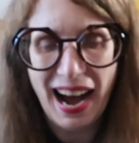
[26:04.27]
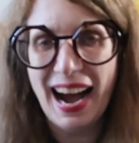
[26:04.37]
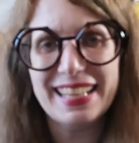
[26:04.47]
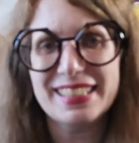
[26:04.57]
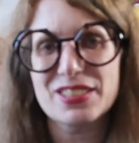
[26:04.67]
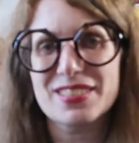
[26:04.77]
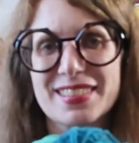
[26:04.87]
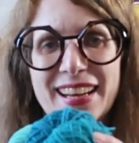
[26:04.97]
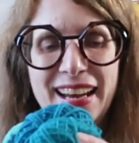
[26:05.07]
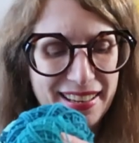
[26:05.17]
I can
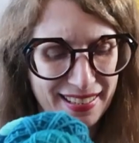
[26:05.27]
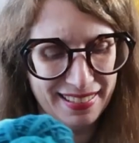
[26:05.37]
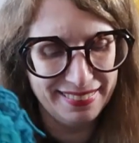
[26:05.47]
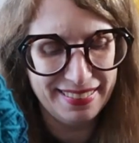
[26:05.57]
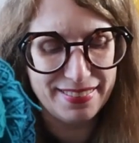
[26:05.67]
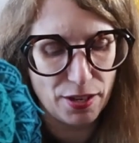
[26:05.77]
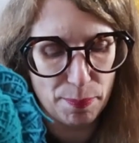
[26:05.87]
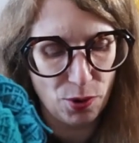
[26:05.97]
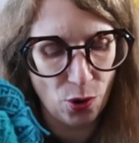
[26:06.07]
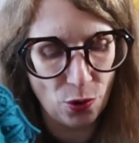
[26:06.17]
just knit
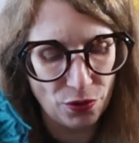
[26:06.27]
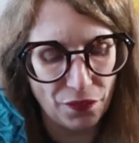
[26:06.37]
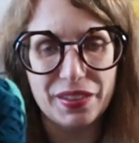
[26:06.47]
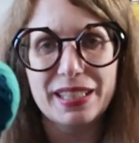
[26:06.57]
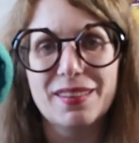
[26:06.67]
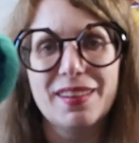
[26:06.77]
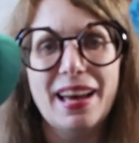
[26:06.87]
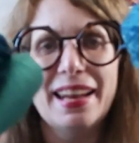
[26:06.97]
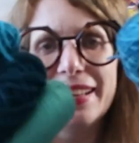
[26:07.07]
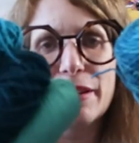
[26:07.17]
up all the teal
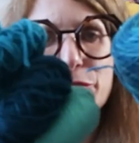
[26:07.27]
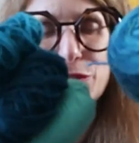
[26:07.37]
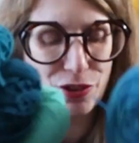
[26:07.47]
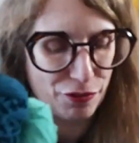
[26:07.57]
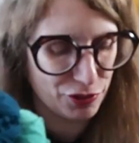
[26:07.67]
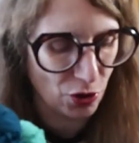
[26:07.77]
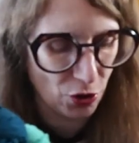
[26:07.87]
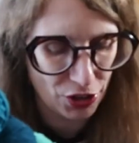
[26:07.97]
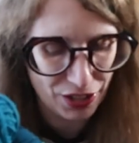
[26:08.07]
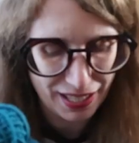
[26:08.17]
and give stuff to
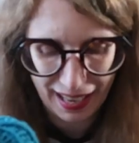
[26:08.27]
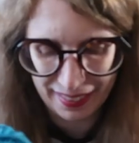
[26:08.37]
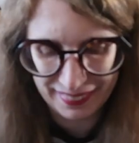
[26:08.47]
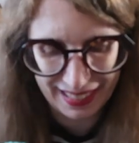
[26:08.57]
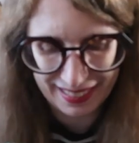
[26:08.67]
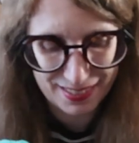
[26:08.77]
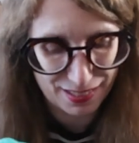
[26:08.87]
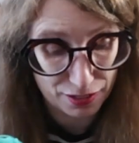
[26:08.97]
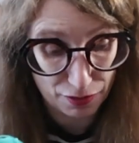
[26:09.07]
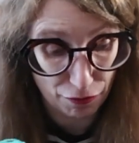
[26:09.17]
her and
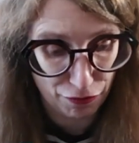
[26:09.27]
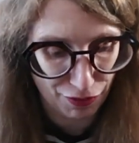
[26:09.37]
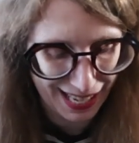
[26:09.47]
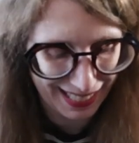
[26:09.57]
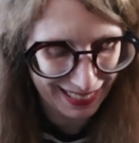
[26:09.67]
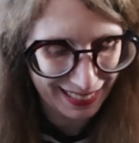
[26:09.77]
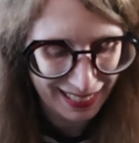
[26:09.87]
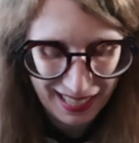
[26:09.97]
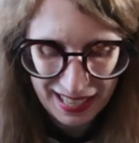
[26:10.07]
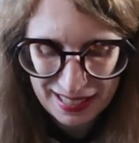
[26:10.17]
it's fine.
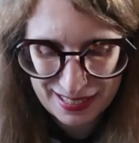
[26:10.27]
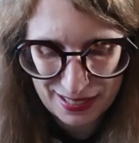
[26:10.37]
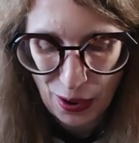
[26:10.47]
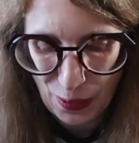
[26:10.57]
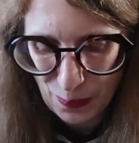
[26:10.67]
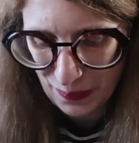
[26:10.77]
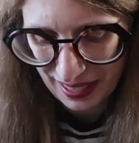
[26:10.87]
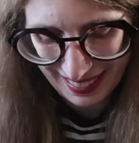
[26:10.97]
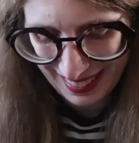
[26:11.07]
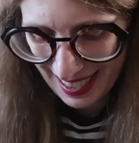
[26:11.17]
So
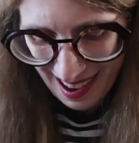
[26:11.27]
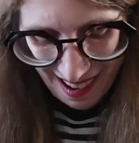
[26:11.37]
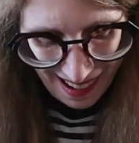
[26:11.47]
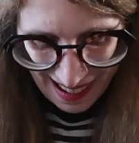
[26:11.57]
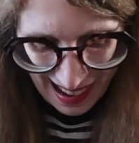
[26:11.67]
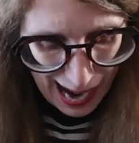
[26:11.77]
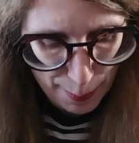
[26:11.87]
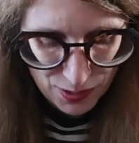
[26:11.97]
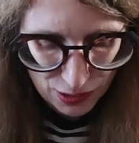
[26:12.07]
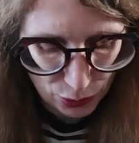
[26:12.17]

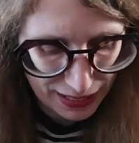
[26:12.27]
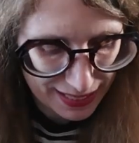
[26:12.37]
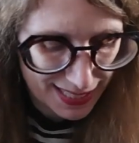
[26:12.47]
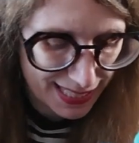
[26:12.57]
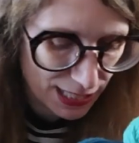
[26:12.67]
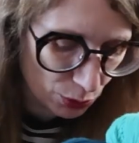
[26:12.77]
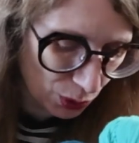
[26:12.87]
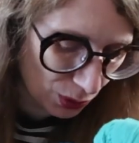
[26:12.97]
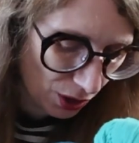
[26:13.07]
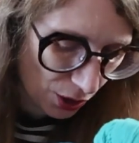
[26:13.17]
absolutely
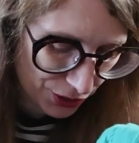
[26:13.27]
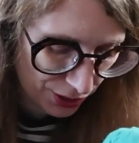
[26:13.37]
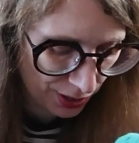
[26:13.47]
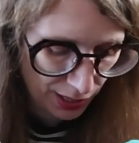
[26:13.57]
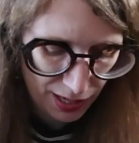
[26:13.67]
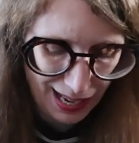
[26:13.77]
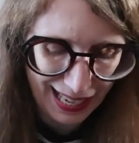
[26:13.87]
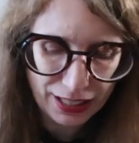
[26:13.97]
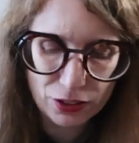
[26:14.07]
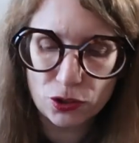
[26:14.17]
zero loss.
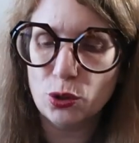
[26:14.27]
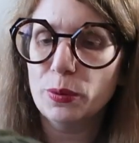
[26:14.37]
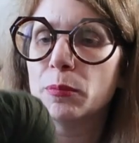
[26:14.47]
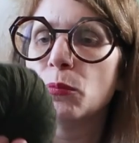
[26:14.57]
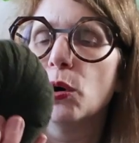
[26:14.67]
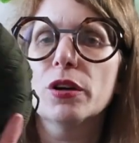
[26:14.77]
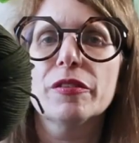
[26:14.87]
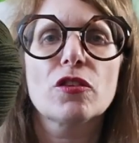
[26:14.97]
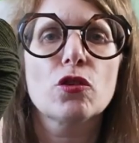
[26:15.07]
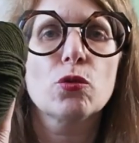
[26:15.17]
I could do with more
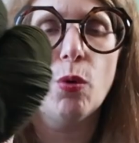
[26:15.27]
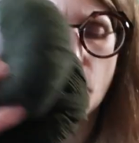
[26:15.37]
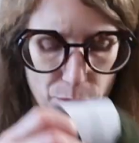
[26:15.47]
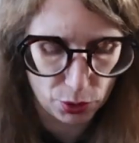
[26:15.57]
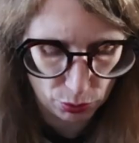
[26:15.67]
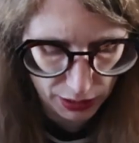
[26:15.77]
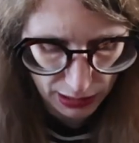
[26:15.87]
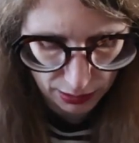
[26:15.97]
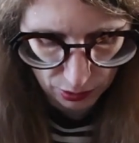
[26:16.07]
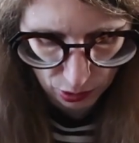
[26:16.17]
of a swamp
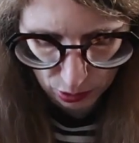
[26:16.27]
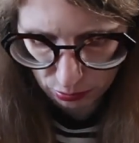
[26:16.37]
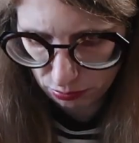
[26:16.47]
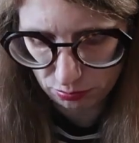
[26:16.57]
green though.